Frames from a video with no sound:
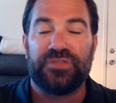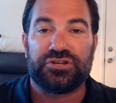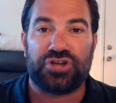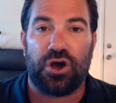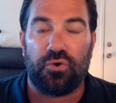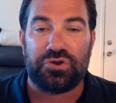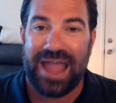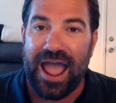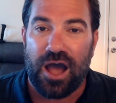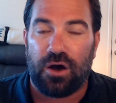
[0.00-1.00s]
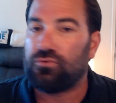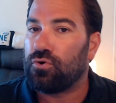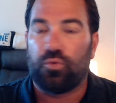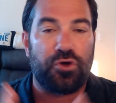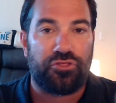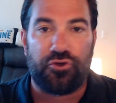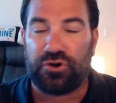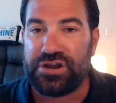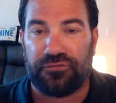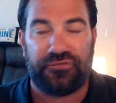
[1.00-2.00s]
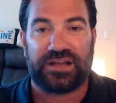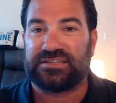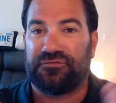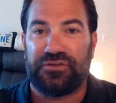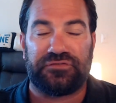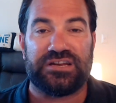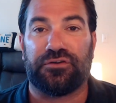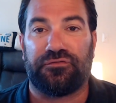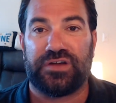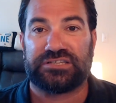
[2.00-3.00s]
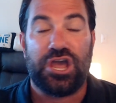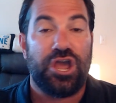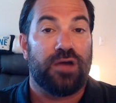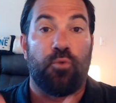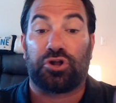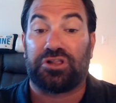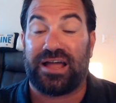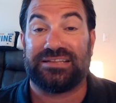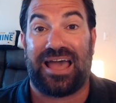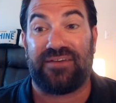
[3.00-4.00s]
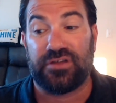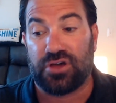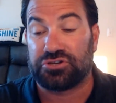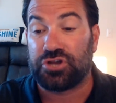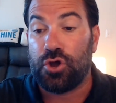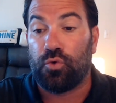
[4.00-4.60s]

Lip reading: So now with 30-year fixed and 15-year fixed and more clients having those,